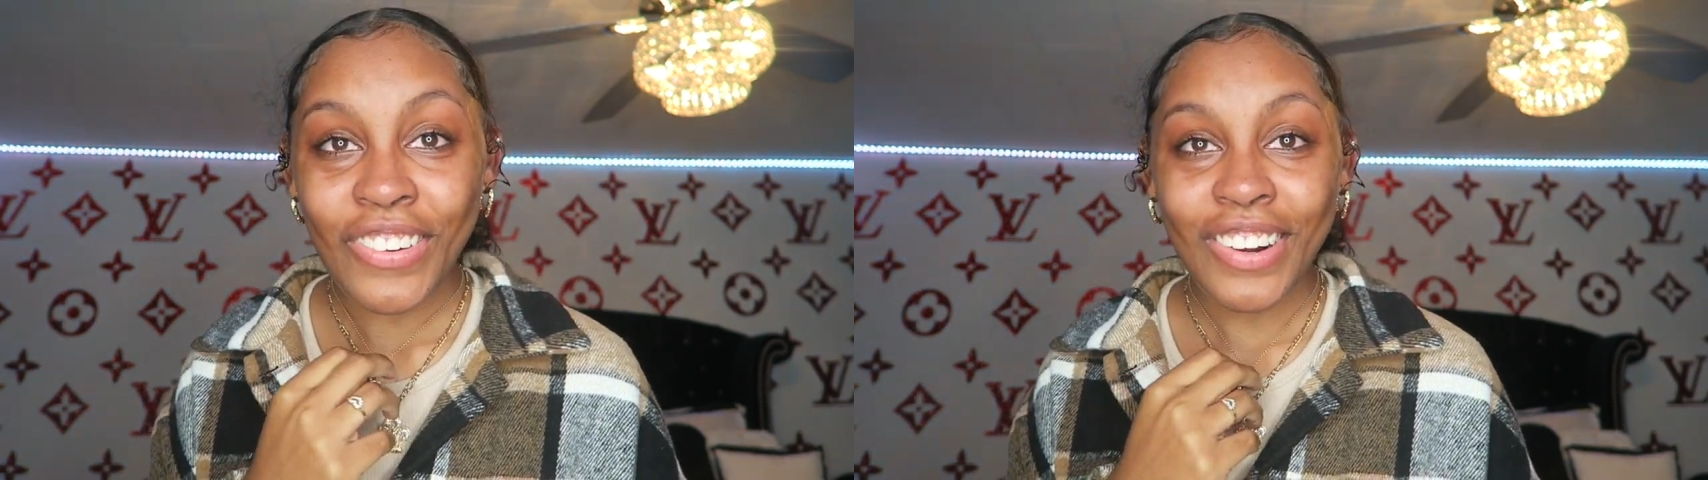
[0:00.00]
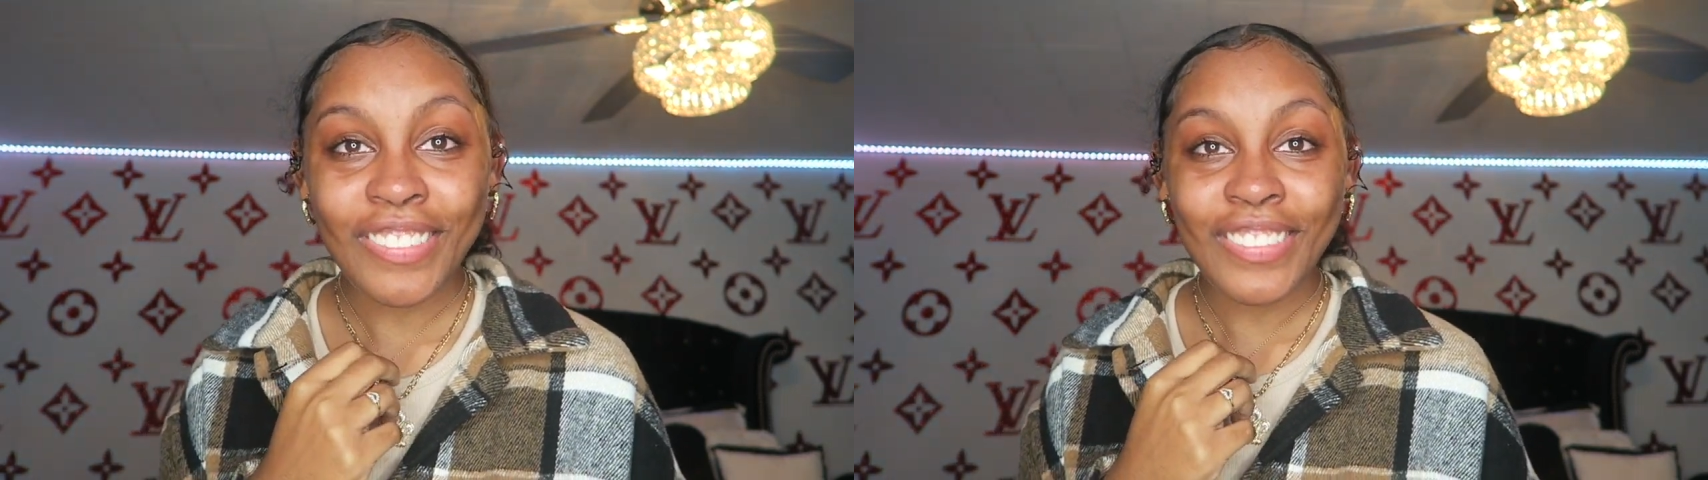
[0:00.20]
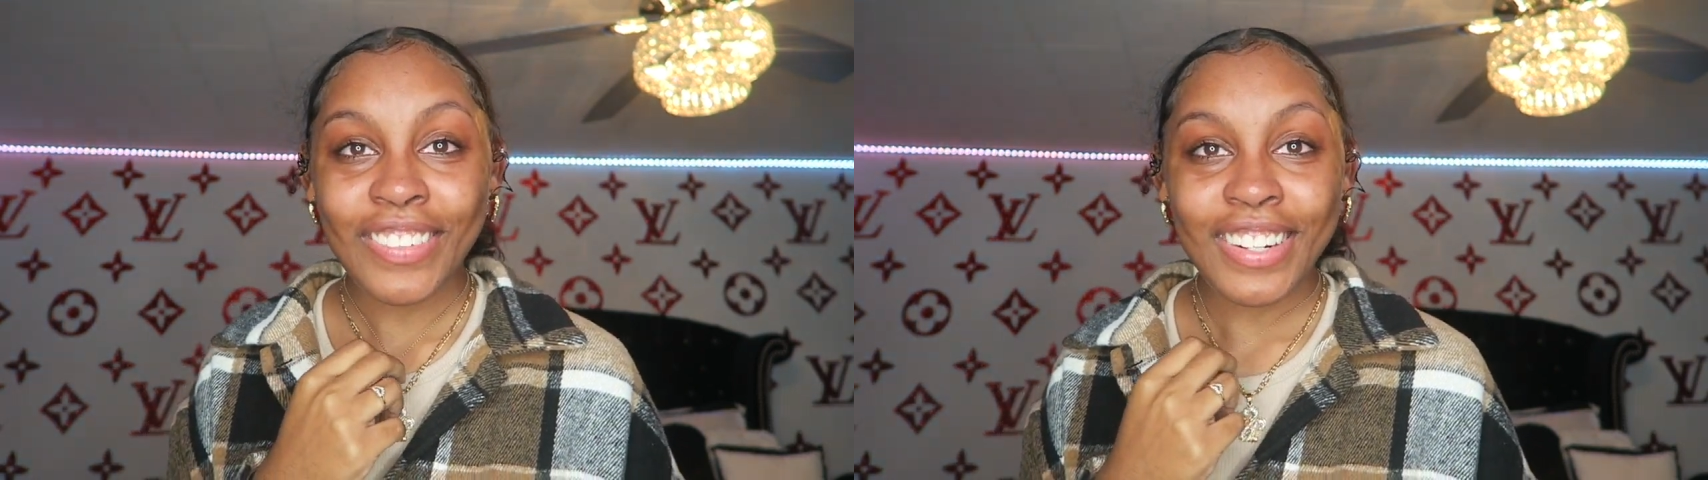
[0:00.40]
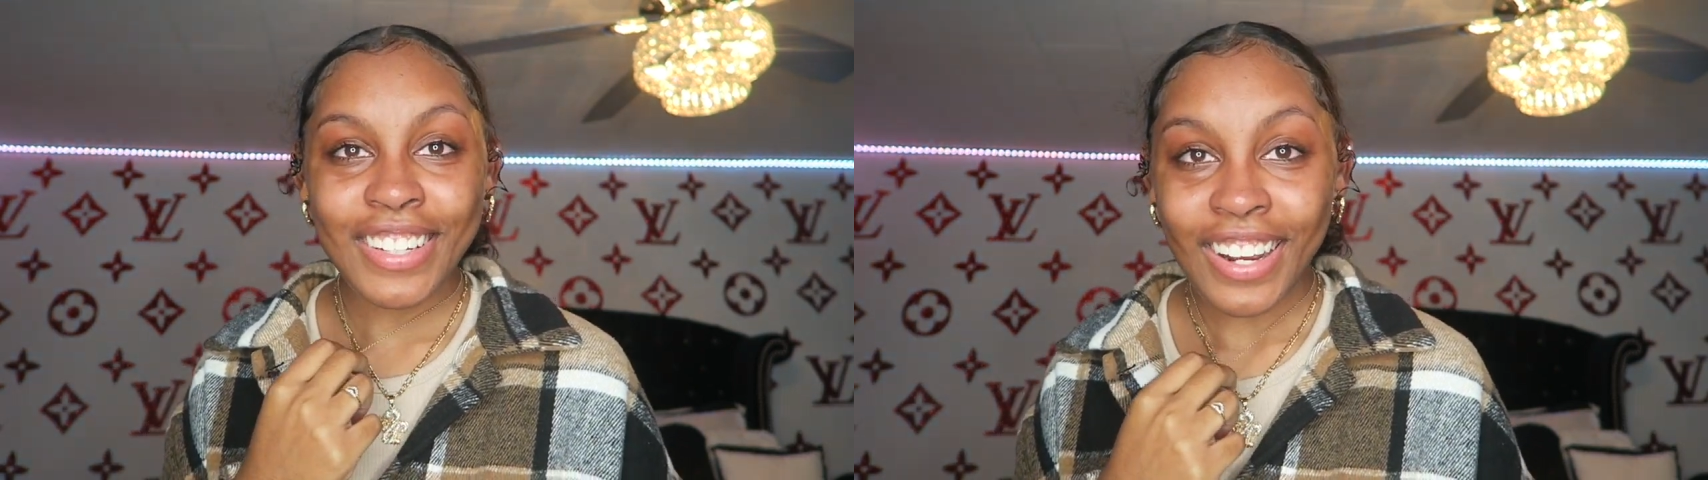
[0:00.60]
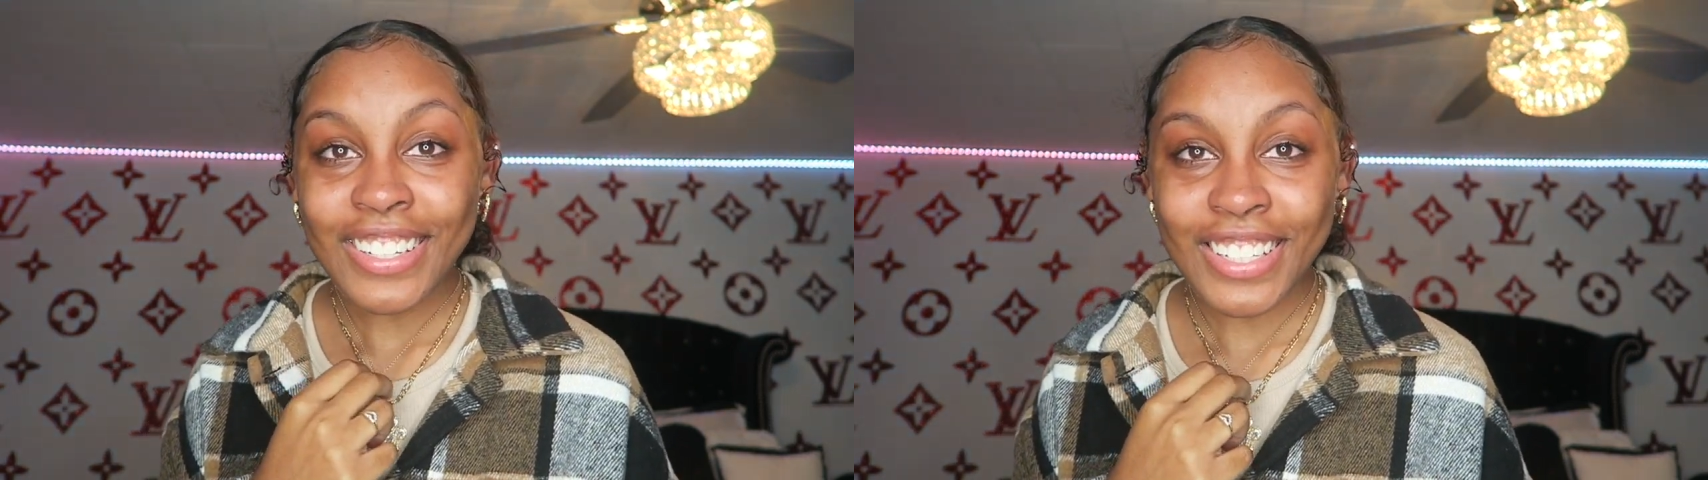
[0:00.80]

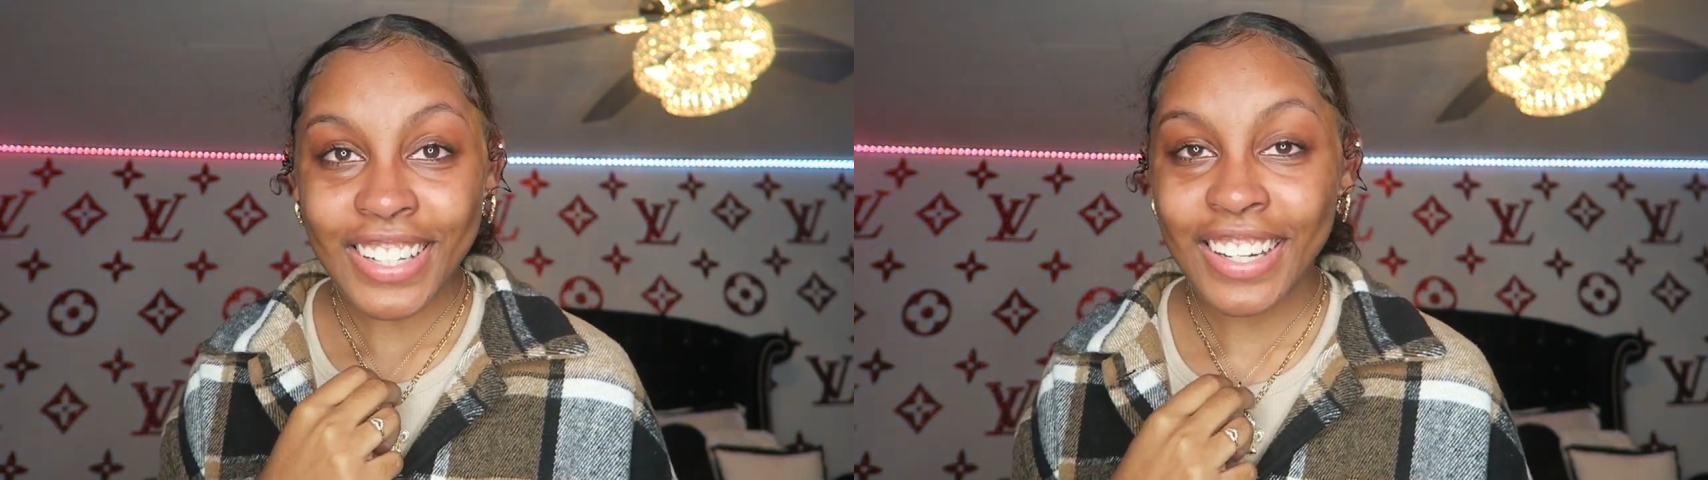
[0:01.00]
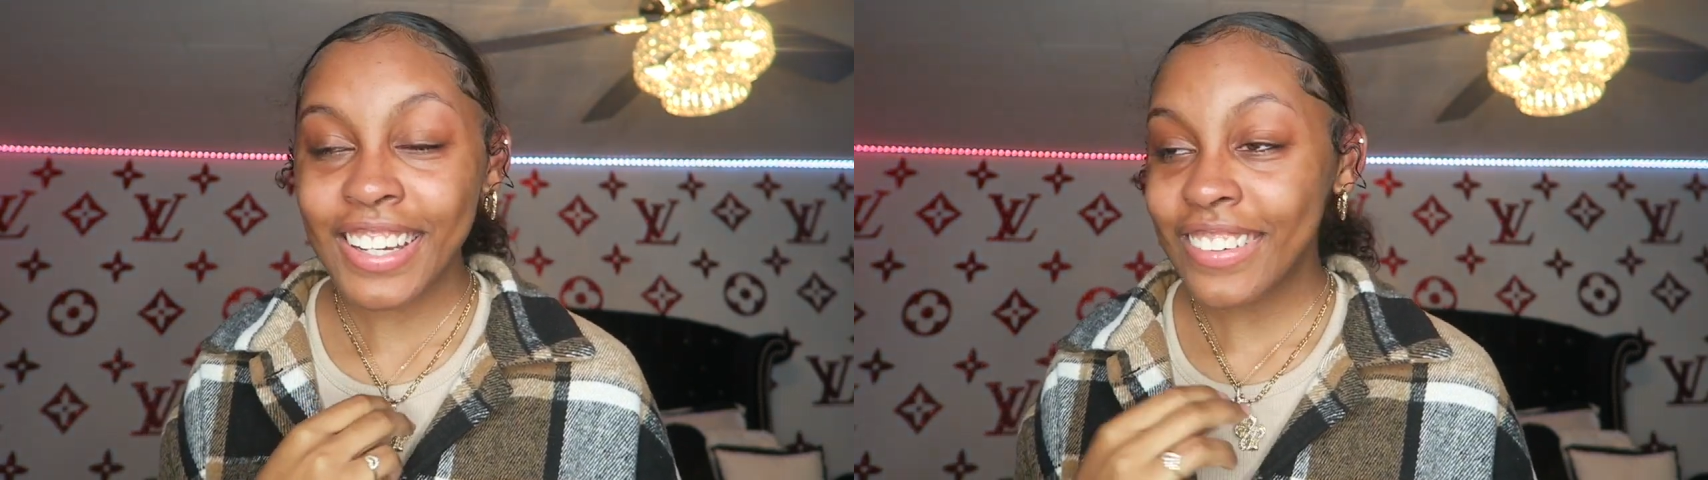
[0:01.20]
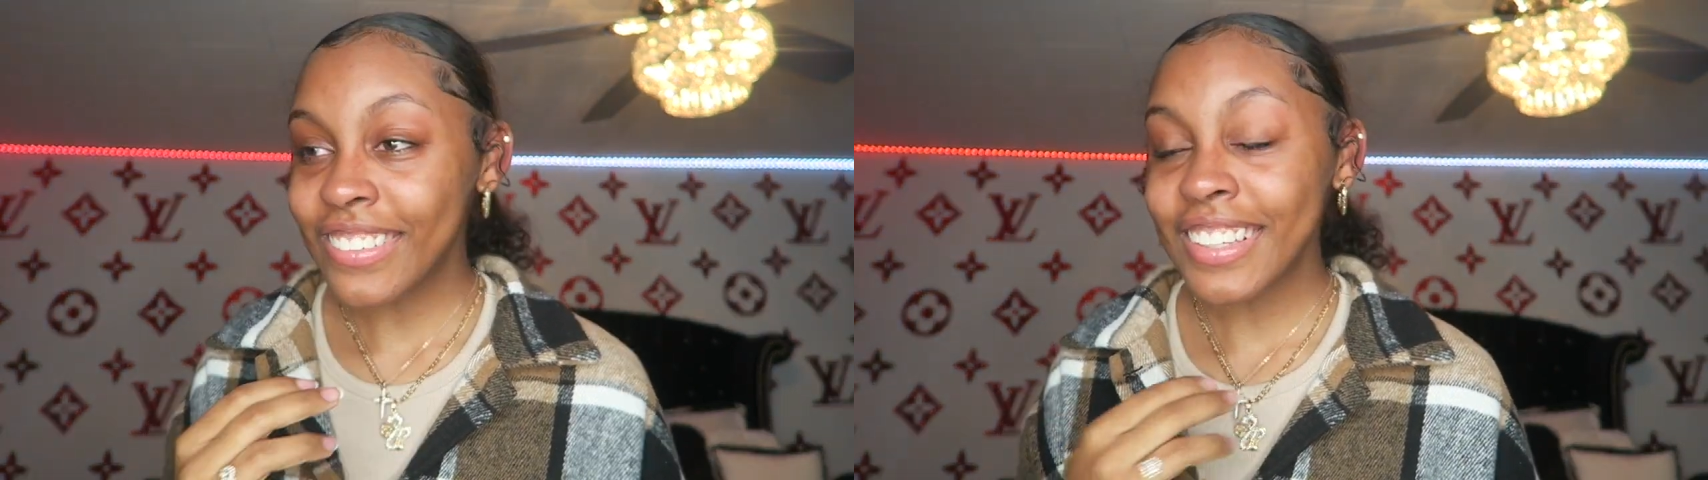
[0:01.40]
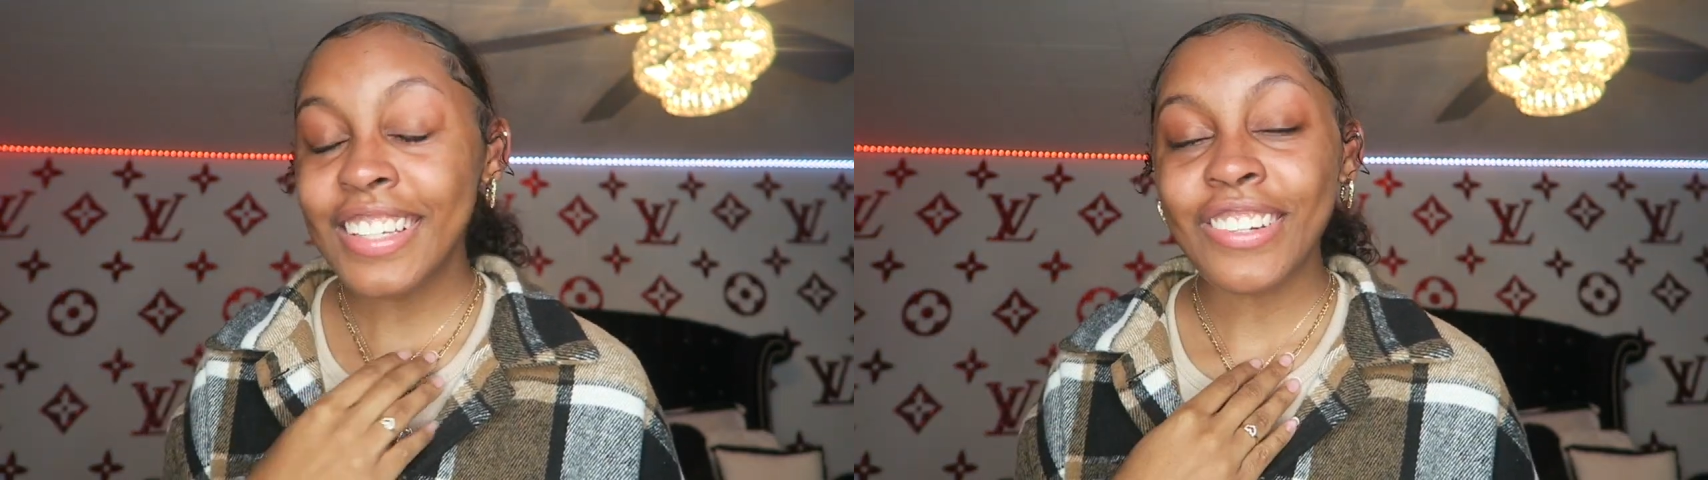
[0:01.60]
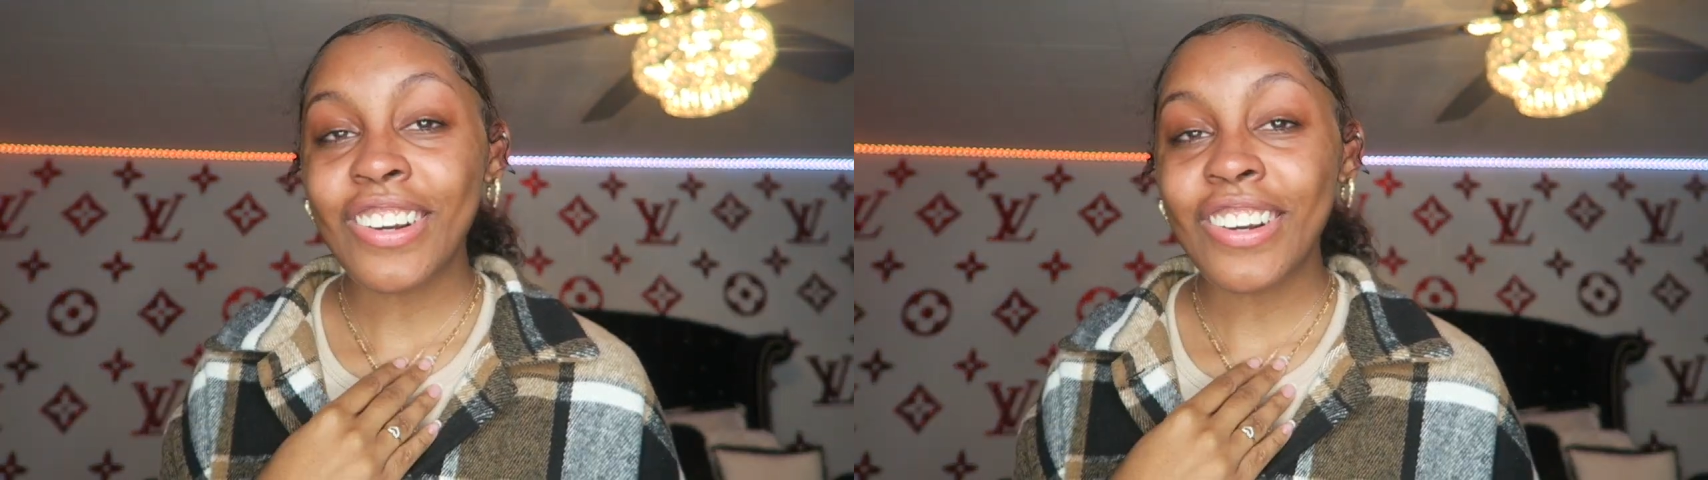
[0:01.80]
really